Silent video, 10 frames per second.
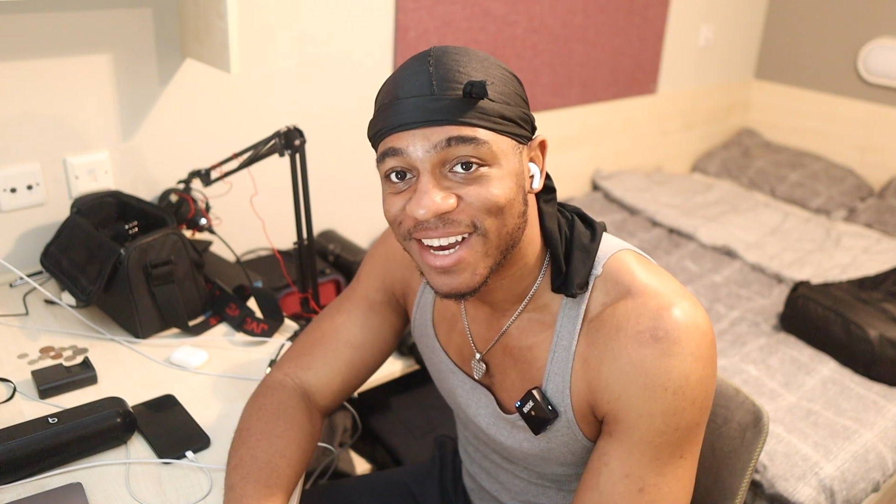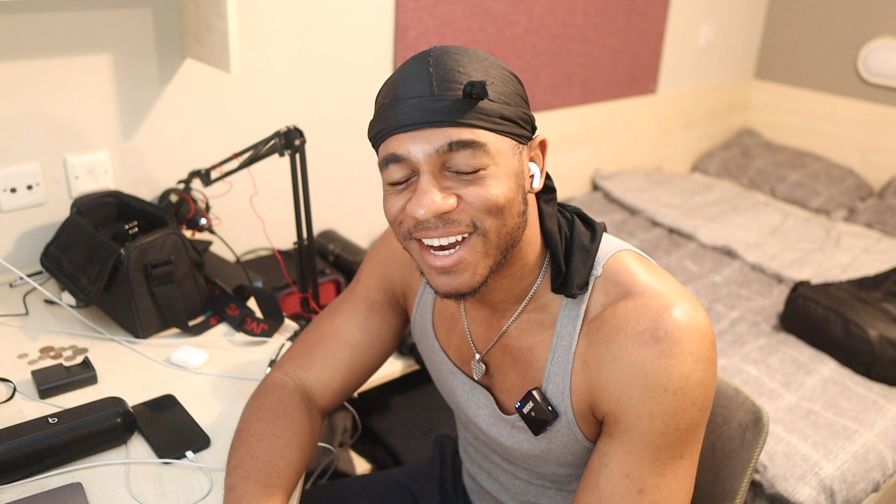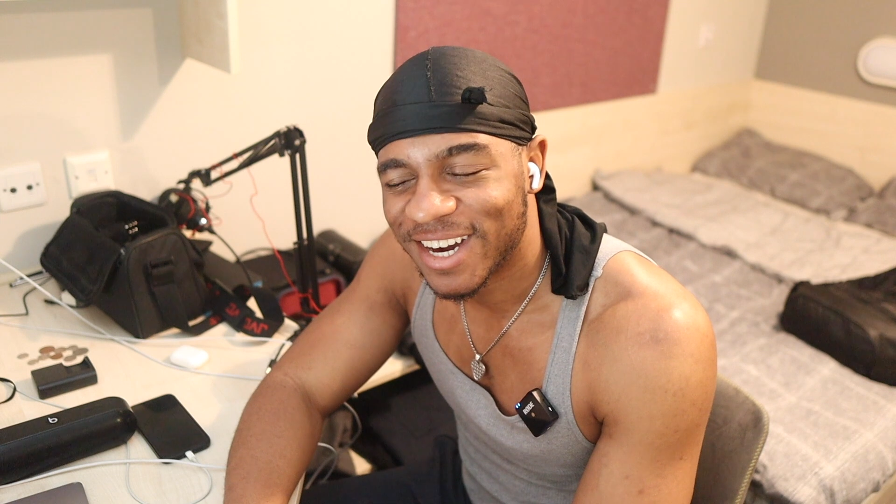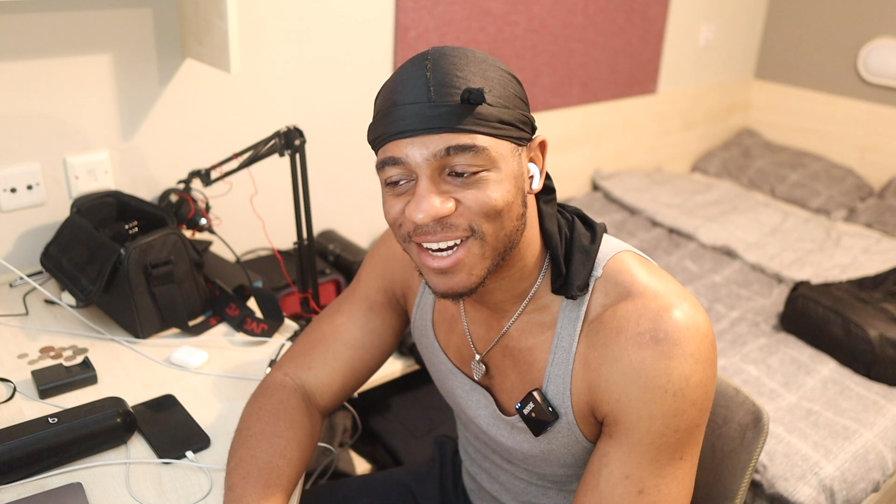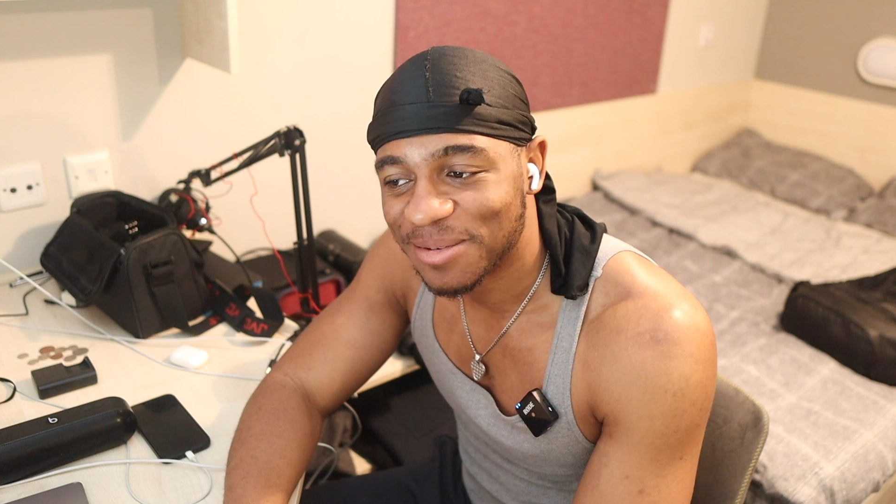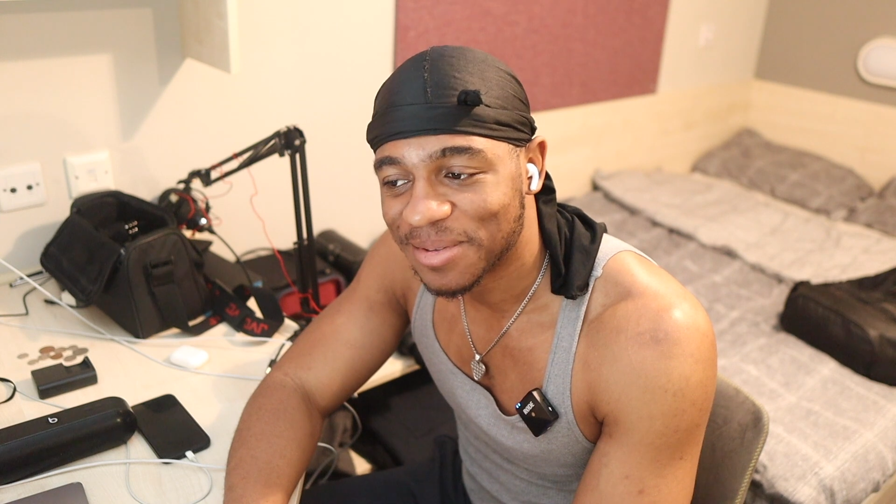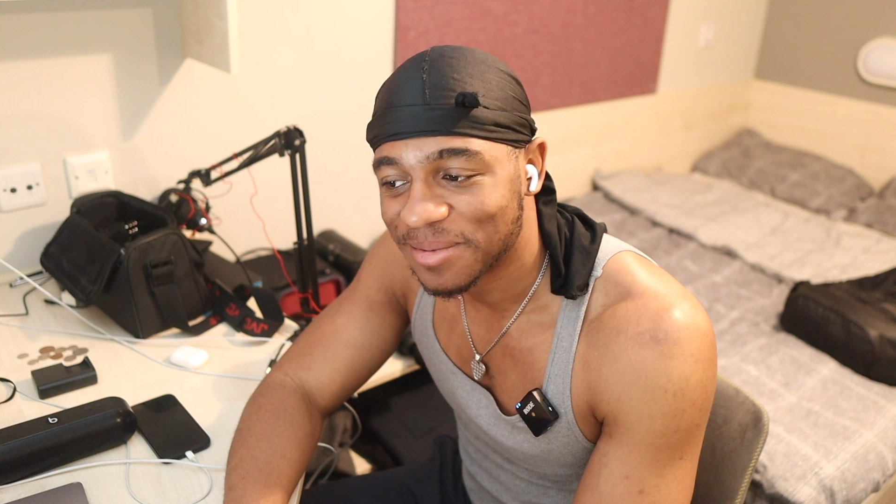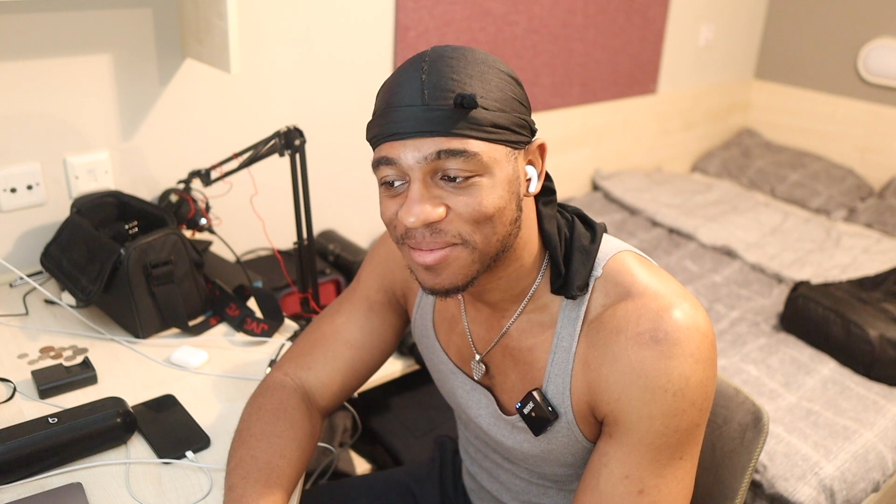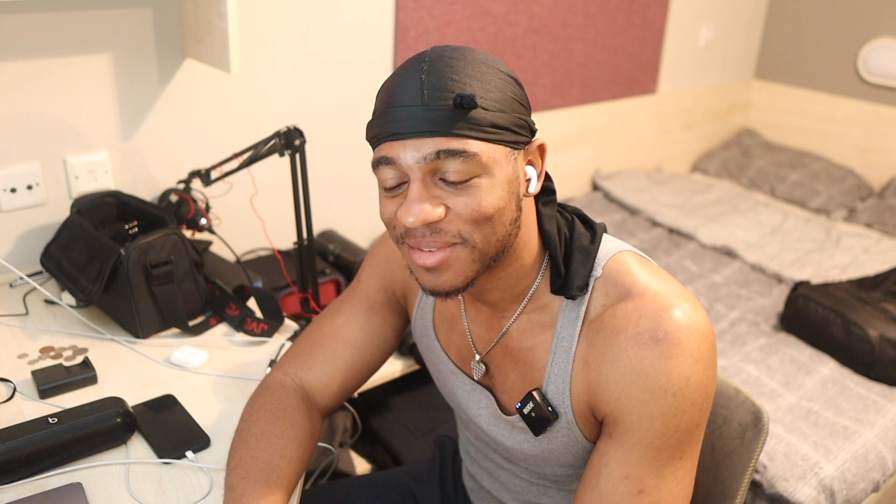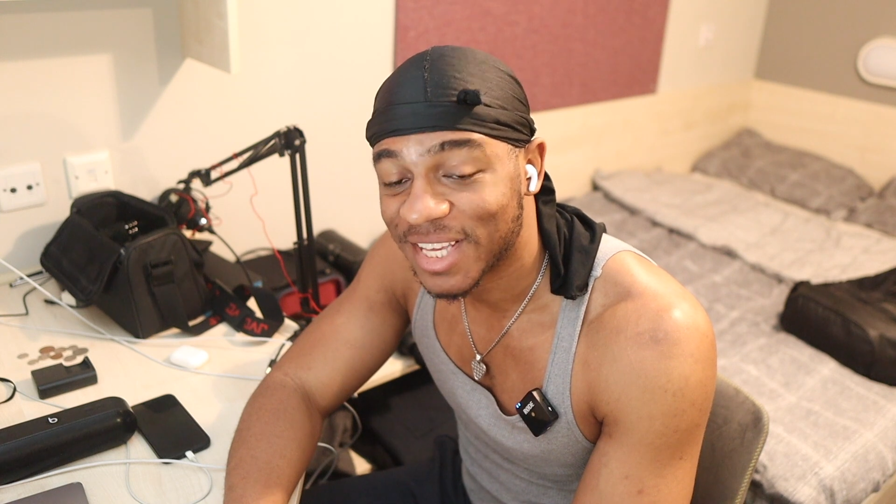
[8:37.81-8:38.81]
Um,
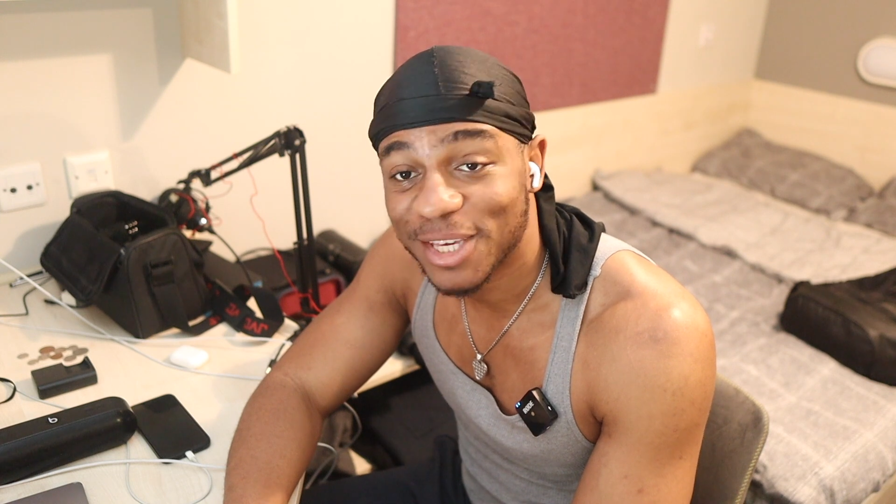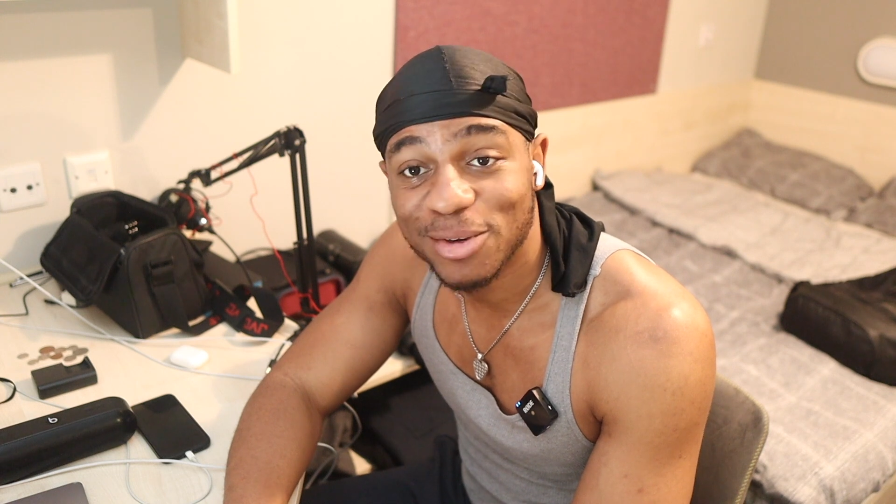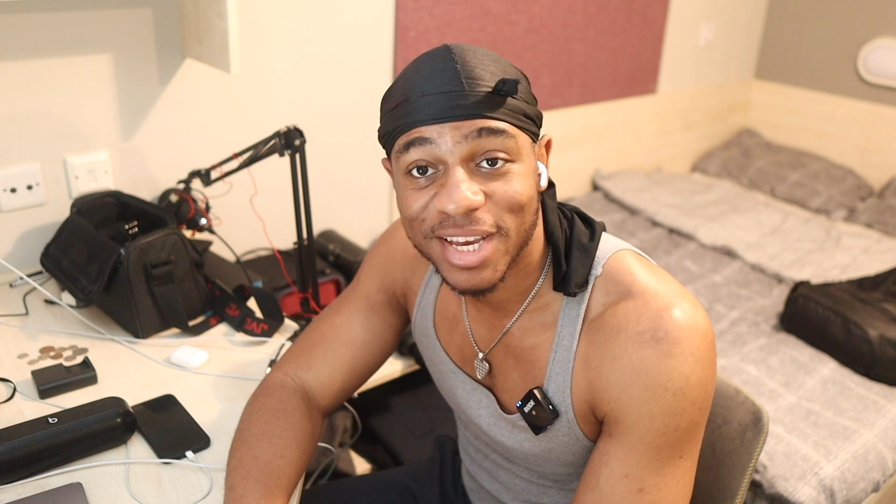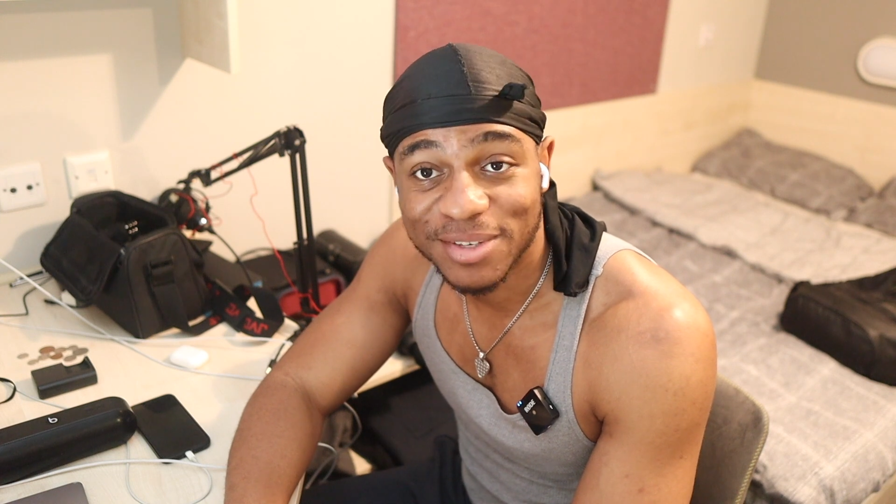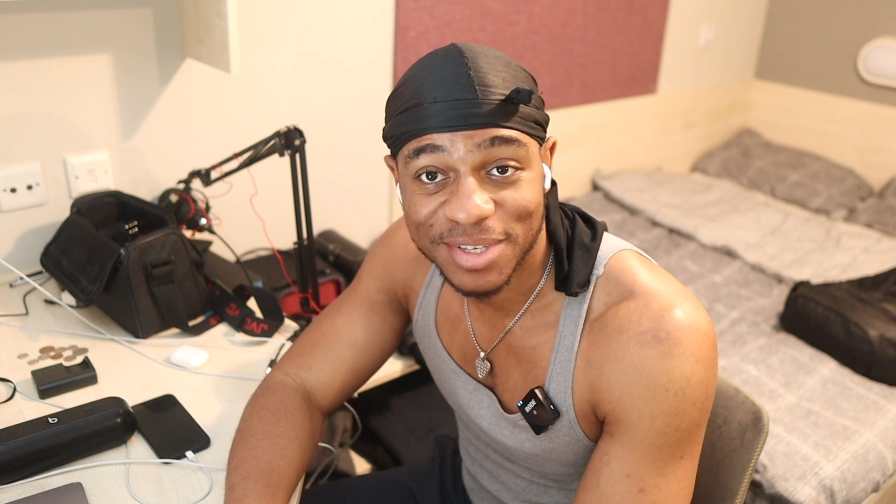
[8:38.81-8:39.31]
thank you guys